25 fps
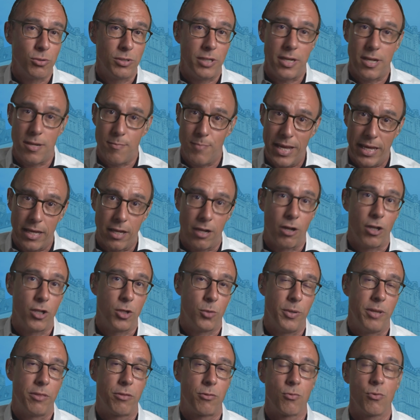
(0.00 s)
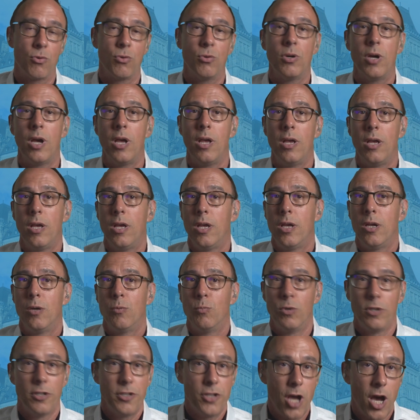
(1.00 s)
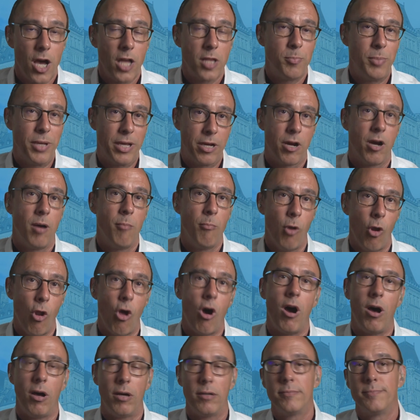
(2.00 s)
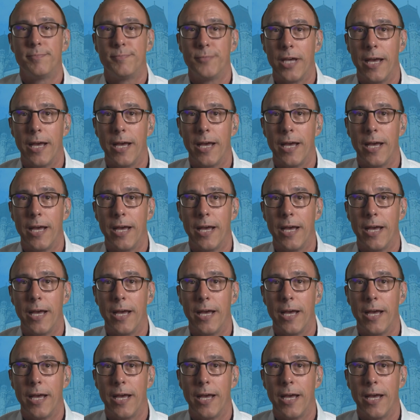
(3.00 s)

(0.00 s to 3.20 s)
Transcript: didn't make it all the way through, will not become law.